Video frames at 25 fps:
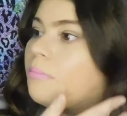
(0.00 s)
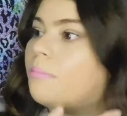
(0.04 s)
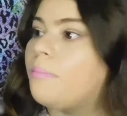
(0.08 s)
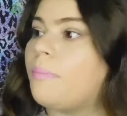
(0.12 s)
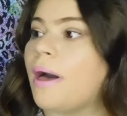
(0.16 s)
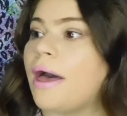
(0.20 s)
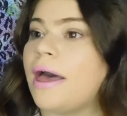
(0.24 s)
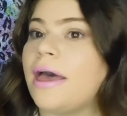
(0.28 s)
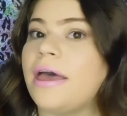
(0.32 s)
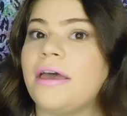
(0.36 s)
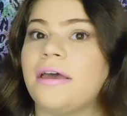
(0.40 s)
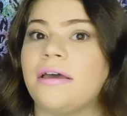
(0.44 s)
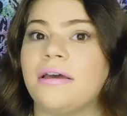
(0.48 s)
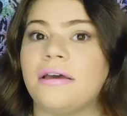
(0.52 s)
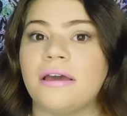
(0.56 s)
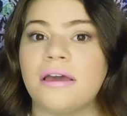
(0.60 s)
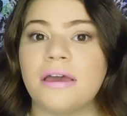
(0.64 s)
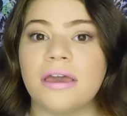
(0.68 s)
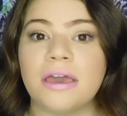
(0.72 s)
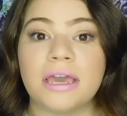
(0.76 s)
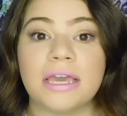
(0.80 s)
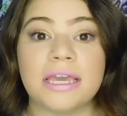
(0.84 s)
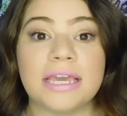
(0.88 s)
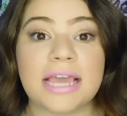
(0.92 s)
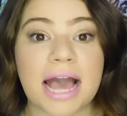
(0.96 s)
But
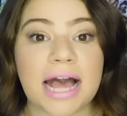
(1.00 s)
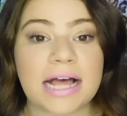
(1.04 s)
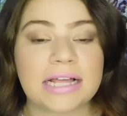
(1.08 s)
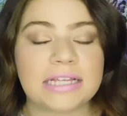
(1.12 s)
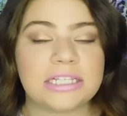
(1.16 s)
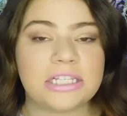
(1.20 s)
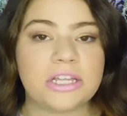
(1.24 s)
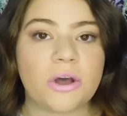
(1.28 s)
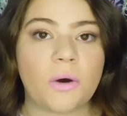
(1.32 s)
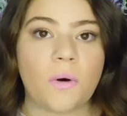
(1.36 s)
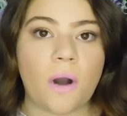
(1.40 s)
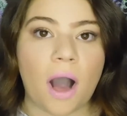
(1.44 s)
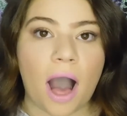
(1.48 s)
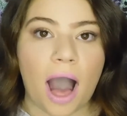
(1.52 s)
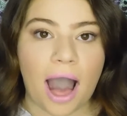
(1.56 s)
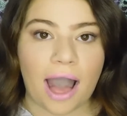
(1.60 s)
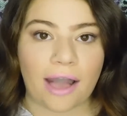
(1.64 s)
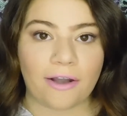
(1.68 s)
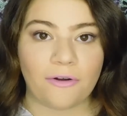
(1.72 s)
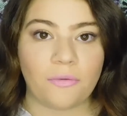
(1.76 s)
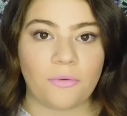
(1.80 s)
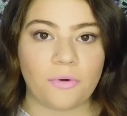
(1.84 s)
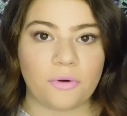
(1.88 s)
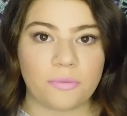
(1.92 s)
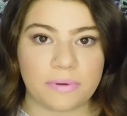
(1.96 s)
yeah, so
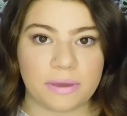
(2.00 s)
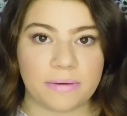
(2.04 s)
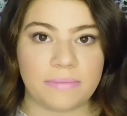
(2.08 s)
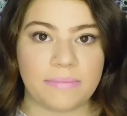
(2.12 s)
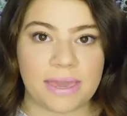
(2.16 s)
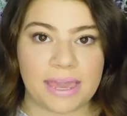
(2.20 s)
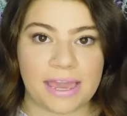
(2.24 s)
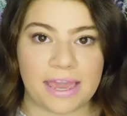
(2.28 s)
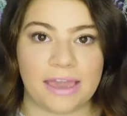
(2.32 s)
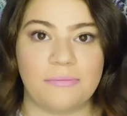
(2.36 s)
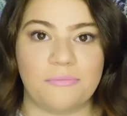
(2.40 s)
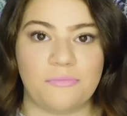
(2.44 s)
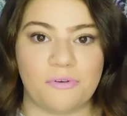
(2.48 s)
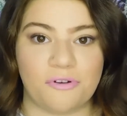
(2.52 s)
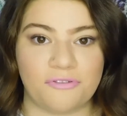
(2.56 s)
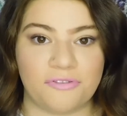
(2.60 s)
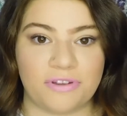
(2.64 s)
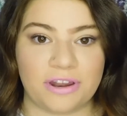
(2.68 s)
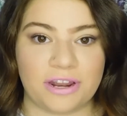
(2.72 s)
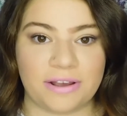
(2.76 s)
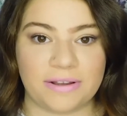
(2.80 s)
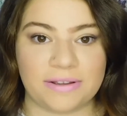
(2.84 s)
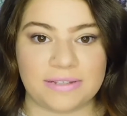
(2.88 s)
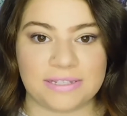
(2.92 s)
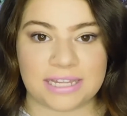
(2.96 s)
I will be making more
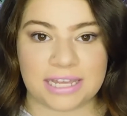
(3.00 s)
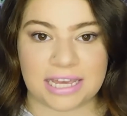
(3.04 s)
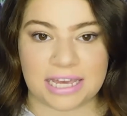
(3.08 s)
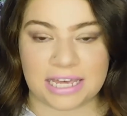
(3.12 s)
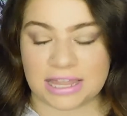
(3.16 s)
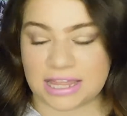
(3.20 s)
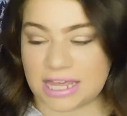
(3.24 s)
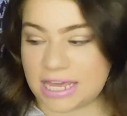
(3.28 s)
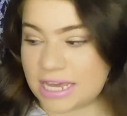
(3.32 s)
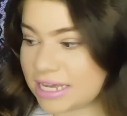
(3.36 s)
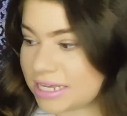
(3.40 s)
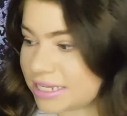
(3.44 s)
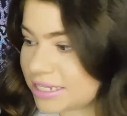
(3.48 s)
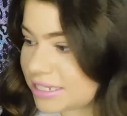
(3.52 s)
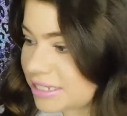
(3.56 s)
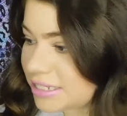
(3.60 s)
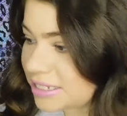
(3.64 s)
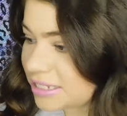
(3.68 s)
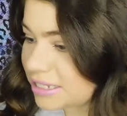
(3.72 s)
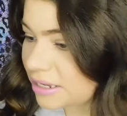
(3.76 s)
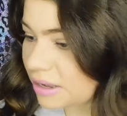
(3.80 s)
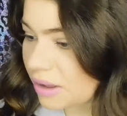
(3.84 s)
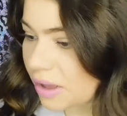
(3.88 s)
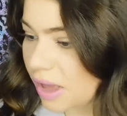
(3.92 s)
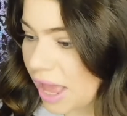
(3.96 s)
videos like
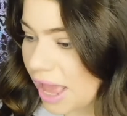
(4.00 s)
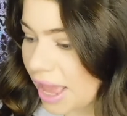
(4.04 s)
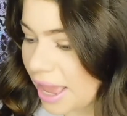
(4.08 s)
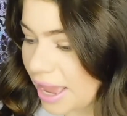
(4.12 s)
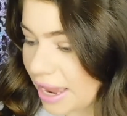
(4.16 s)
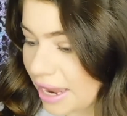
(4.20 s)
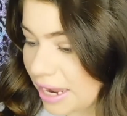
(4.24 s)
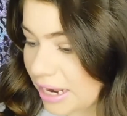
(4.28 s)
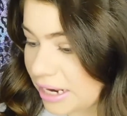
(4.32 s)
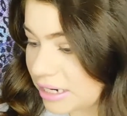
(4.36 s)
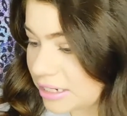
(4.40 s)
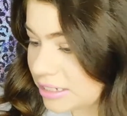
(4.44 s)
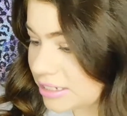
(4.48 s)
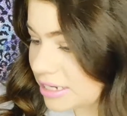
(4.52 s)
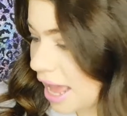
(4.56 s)
this, and